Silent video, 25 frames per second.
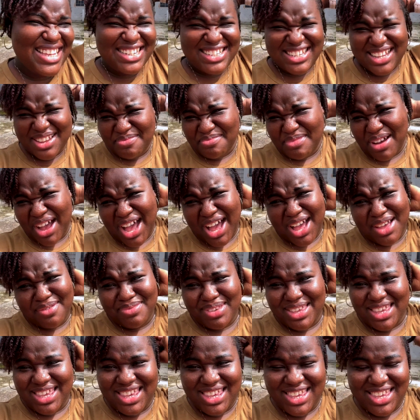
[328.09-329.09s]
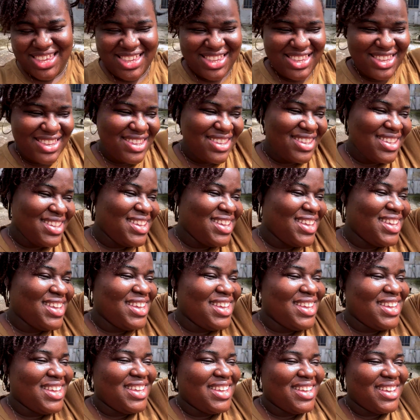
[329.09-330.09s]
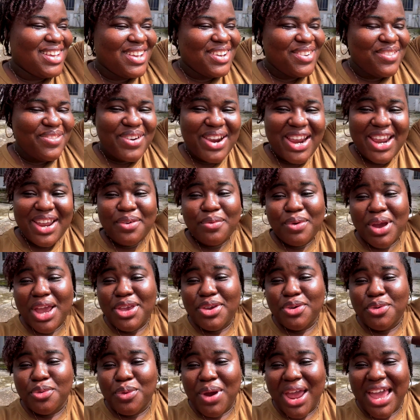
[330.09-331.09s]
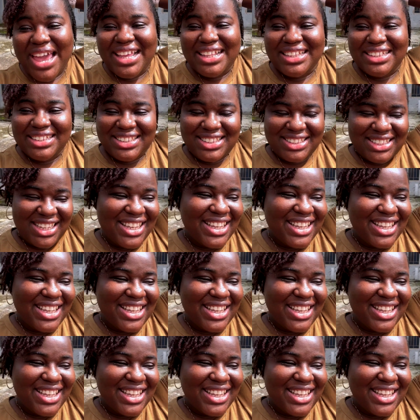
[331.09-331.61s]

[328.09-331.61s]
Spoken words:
Say, "Mommy, where you went?"